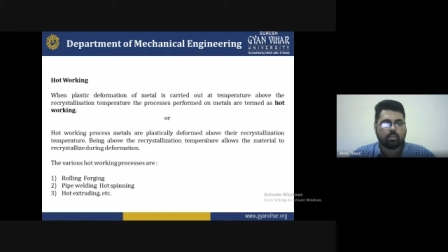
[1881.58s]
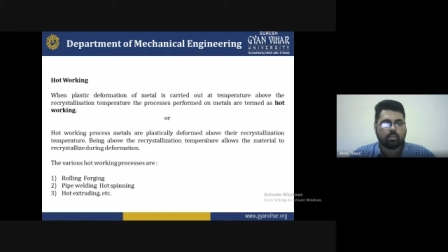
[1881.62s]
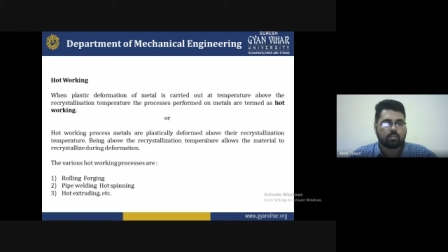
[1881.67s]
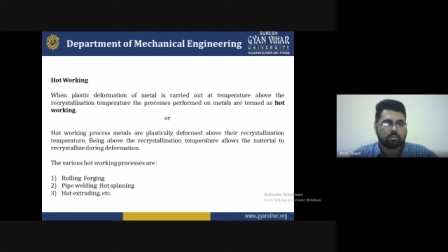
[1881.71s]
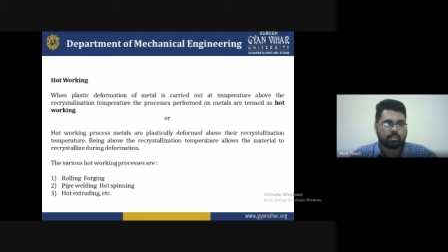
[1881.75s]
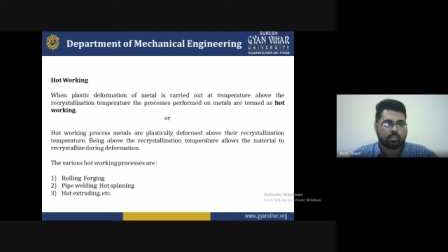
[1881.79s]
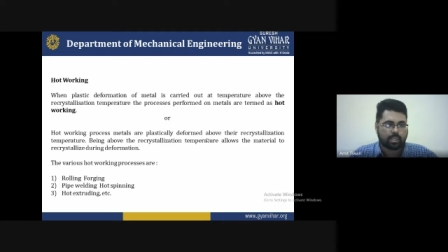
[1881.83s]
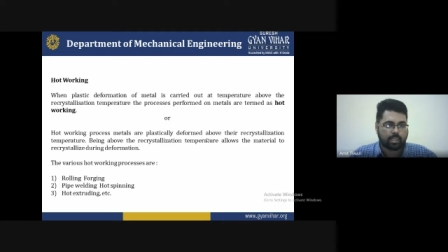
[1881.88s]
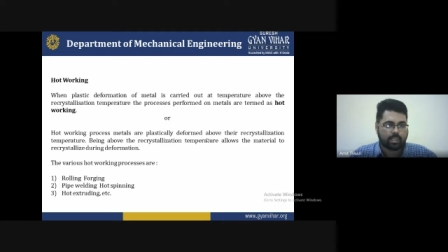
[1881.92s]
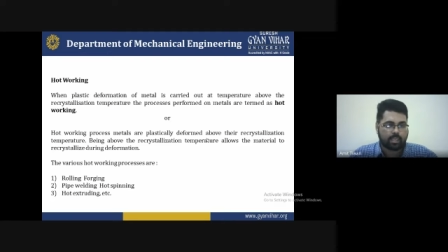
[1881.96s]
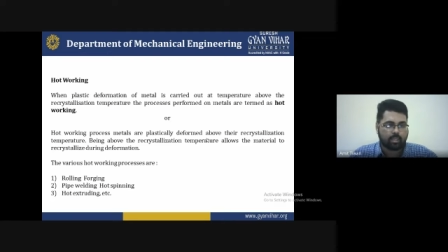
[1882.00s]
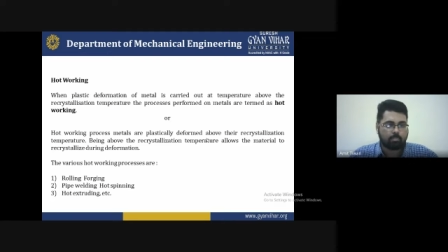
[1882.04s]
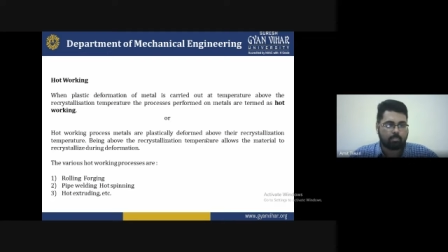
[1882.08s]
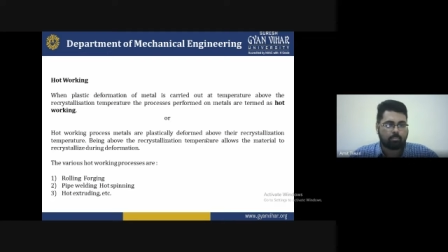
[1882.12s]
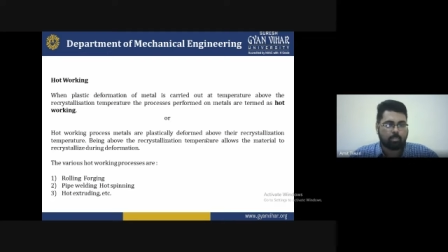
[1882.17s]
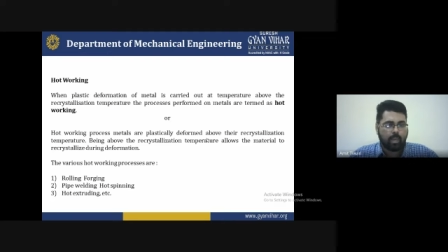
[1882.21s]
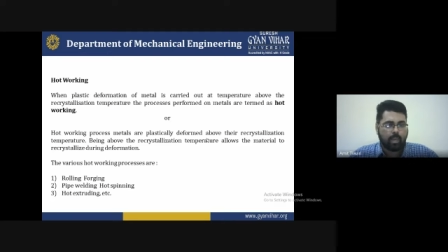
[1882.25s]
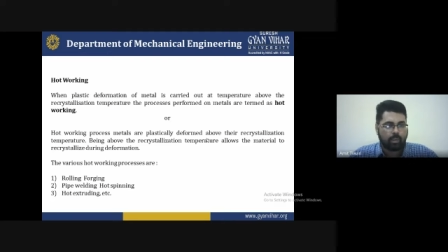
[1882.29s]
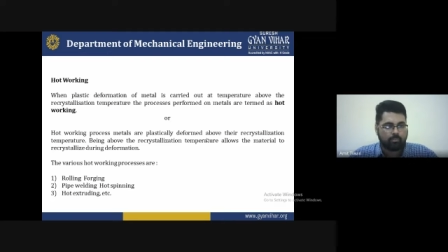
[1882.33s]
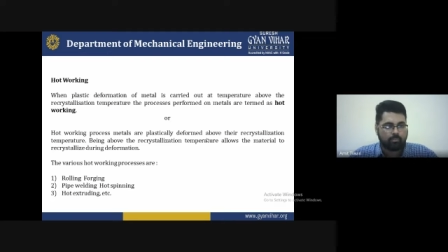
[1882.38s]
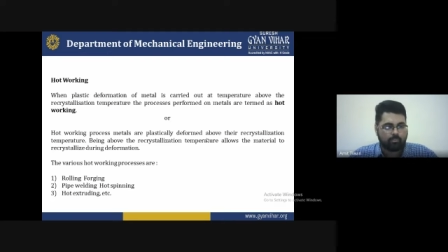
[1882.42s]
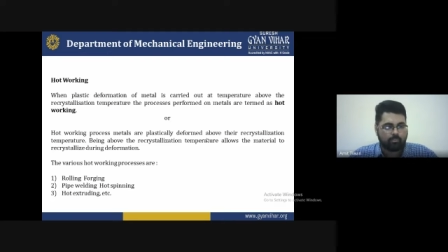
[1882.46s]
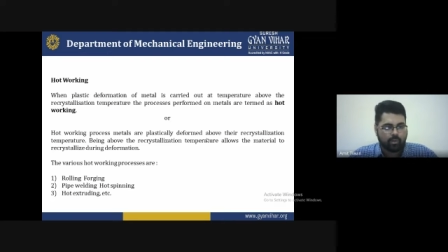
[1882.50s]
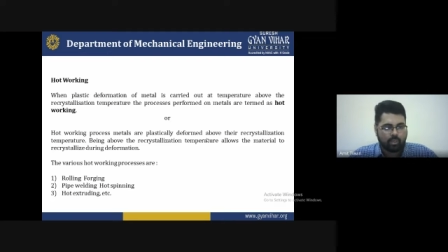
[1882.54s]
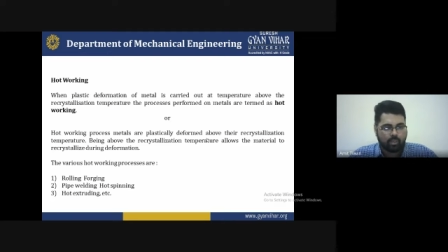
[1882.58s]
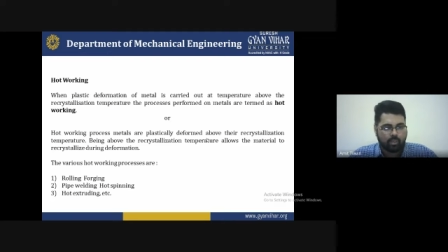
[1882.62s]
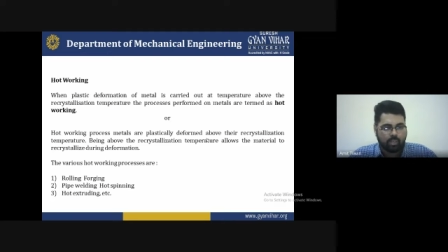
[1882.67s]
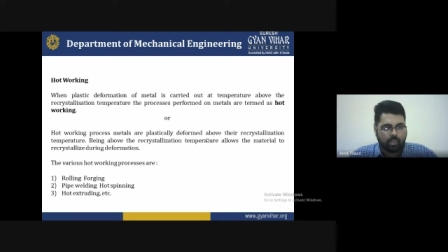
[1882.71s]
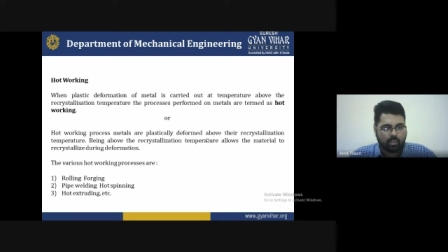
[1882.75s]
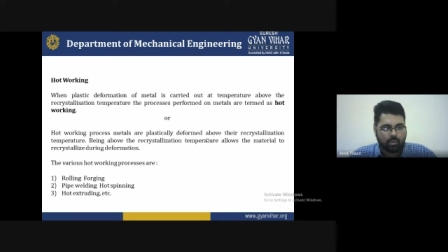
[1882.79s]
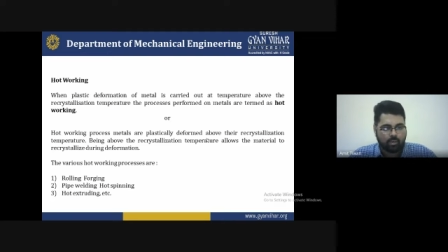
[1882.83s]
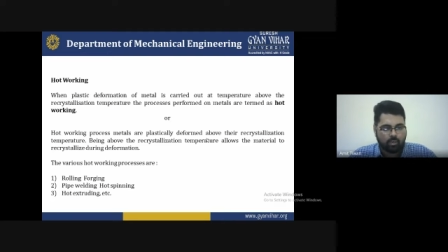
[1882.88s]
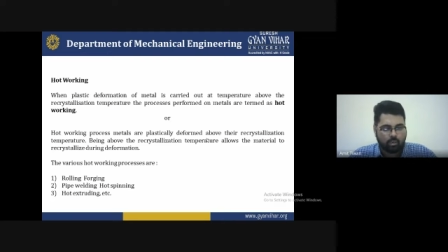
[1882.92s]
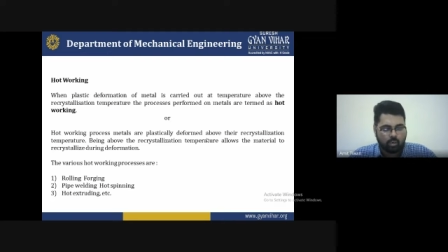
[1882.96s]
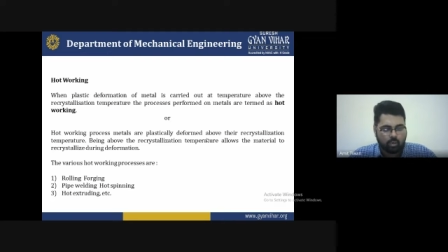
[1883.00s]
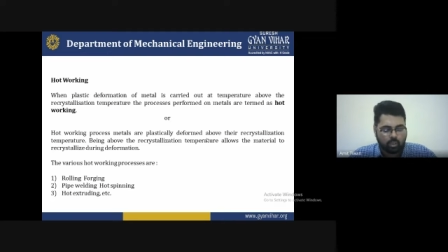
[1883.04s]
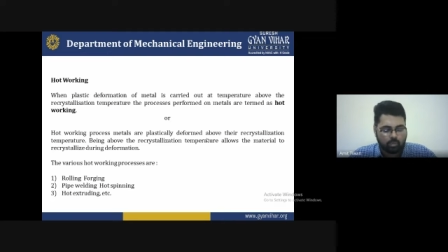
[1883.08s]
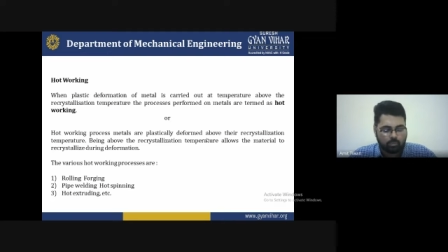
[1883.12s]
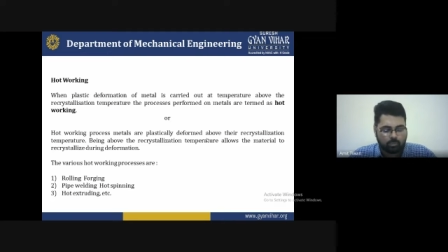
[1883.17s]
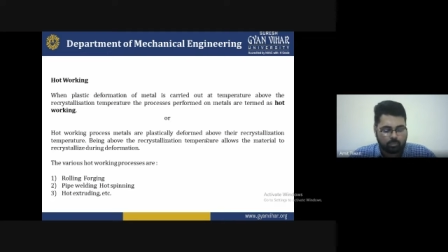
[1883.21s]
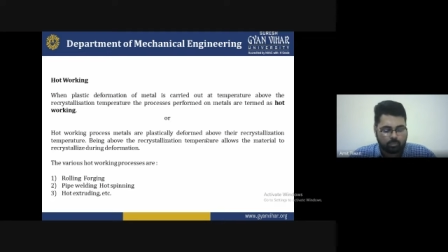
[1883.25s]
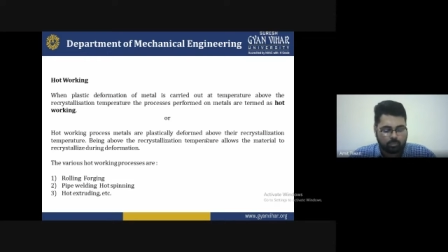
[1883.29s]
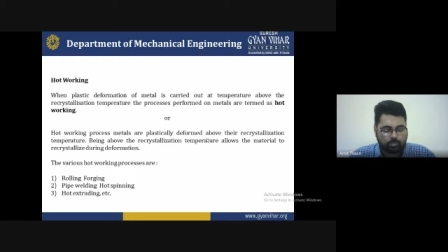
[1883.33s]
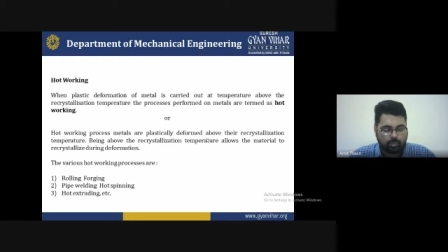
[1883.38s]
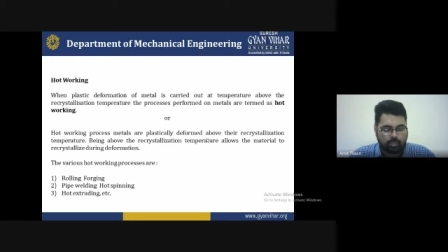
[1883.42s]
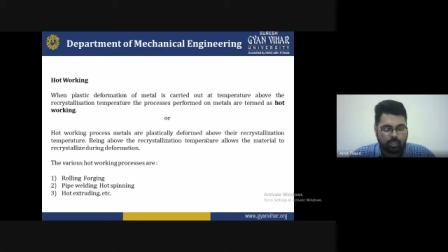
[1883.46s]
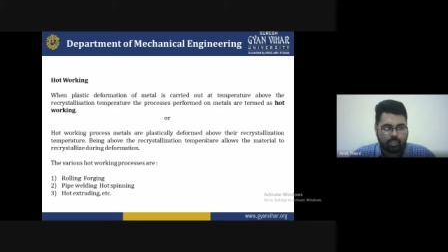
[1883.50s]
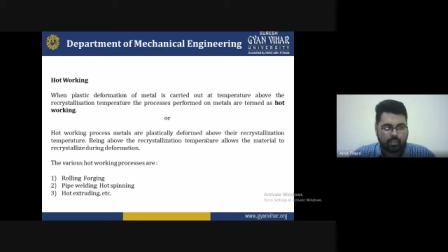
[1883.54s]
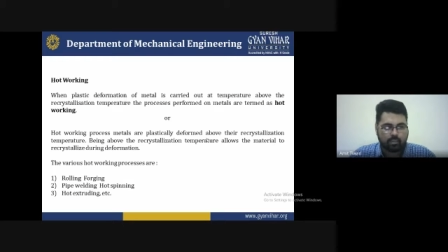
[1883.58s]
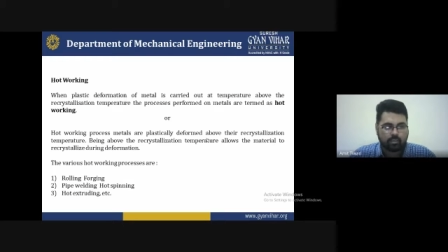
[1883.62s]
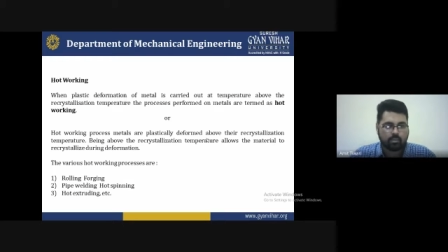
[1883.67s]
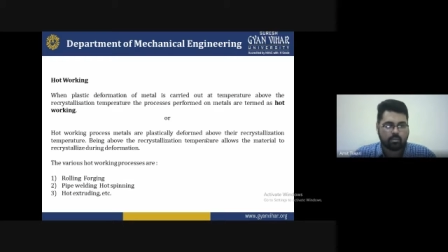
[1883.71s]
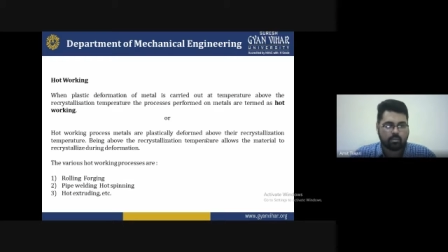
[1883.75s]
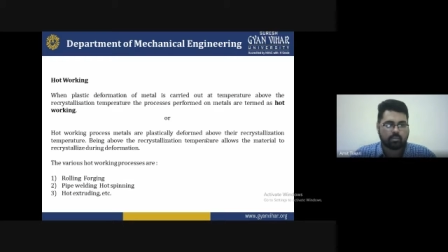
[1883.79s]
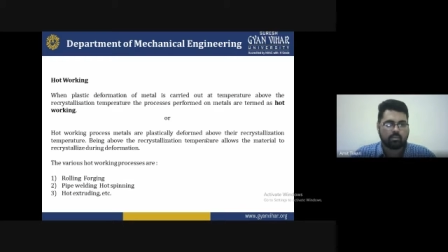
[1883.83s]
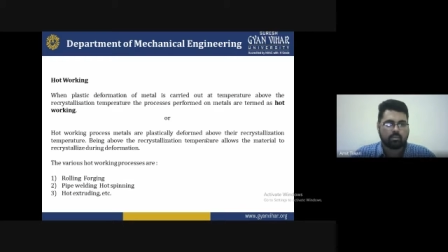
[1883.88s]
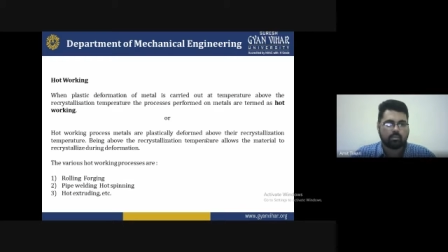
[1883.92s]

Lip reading: second pipe welding, hot spinning,